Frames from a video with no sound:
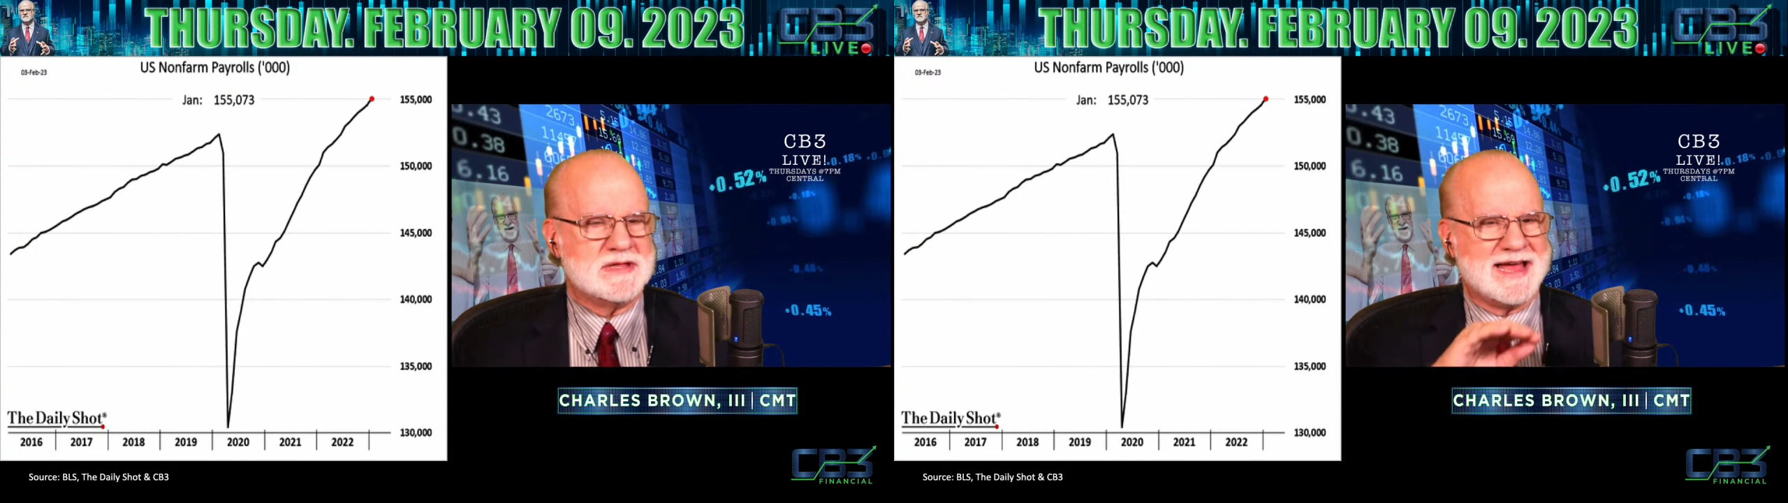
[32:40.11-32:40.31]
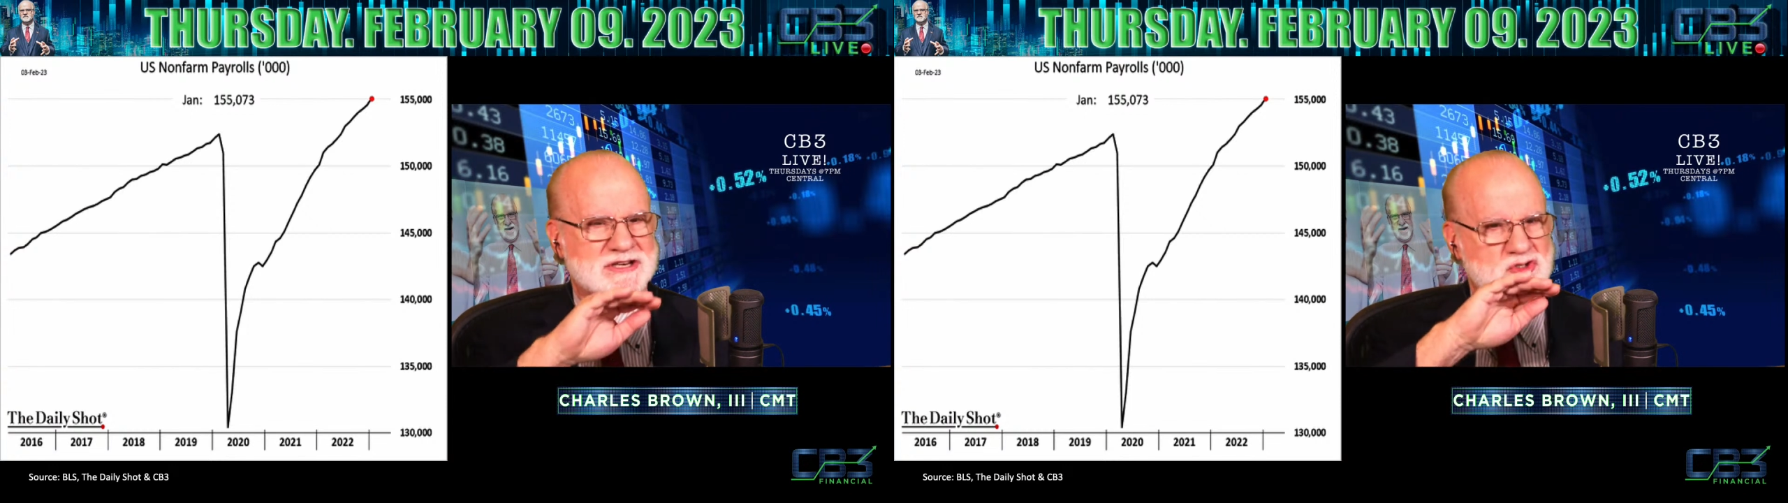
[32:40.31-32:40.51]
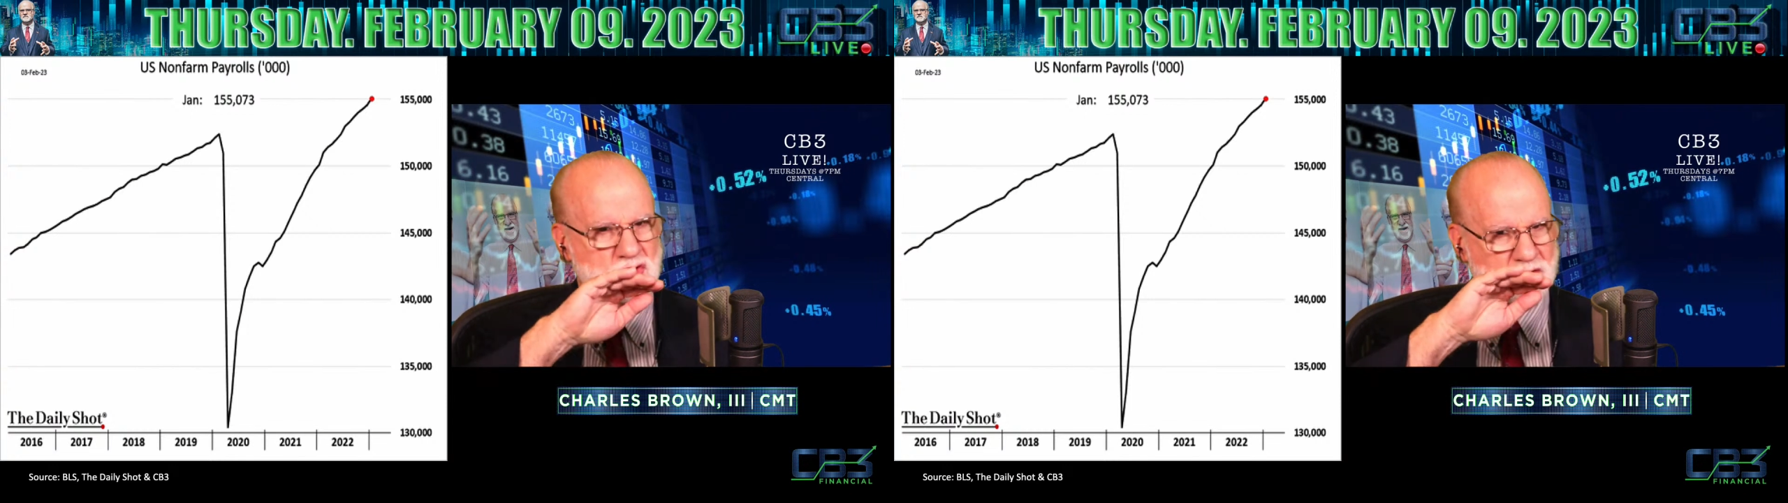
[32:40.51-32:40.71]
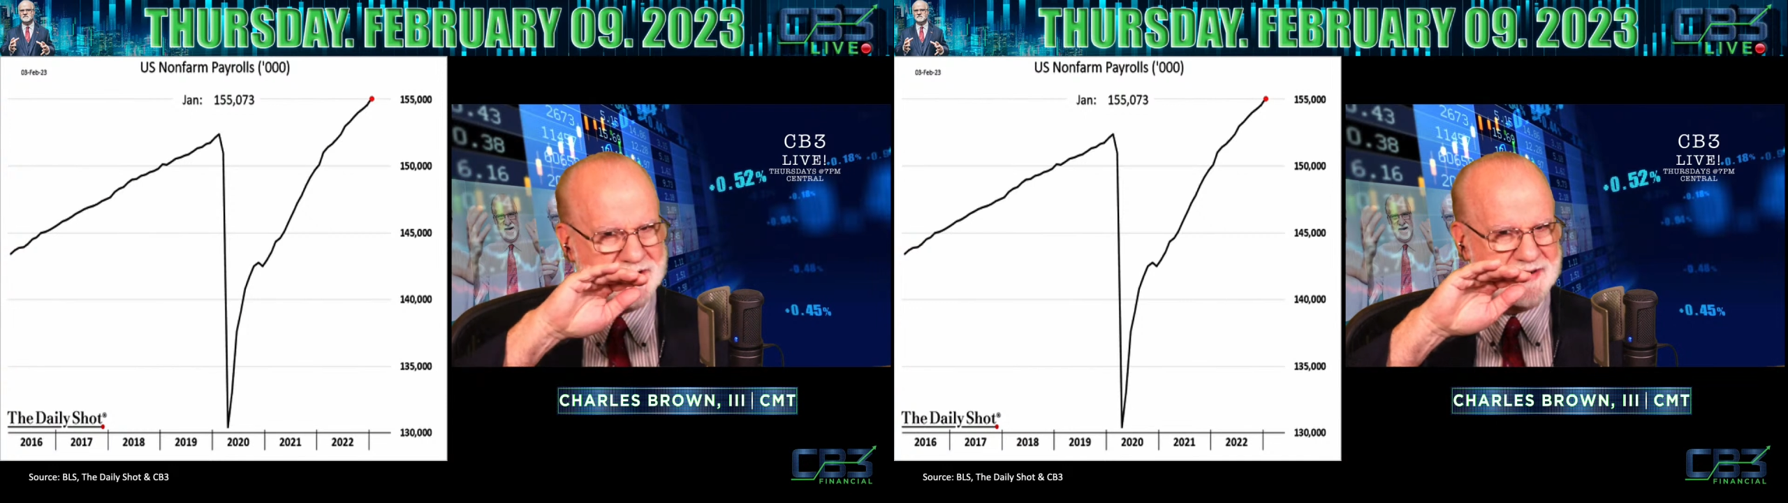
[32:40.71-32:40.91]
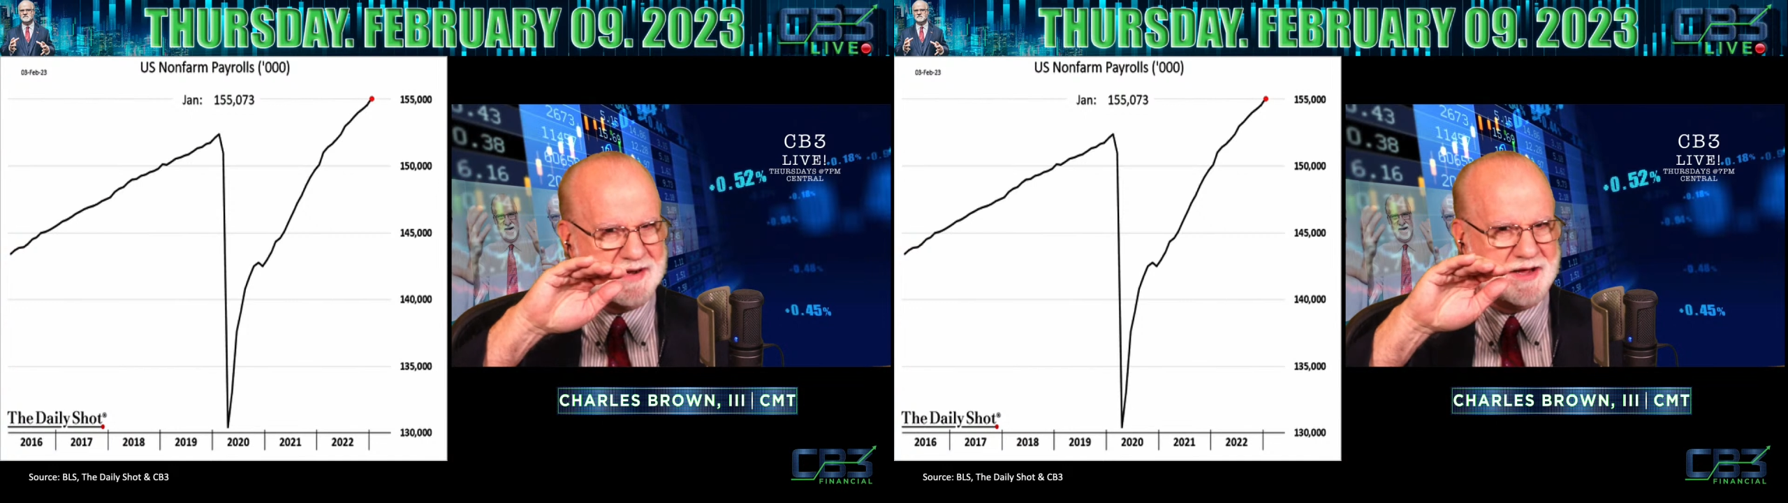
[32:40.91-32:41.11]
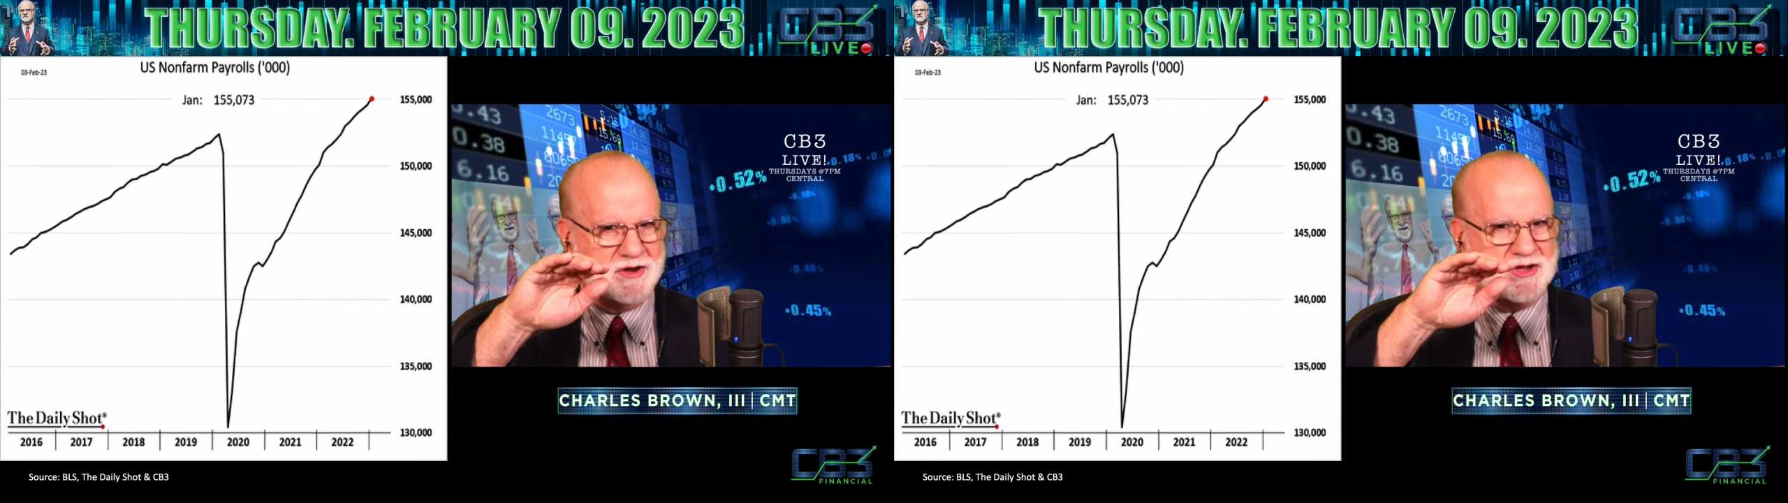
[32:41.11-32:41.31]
that trend line.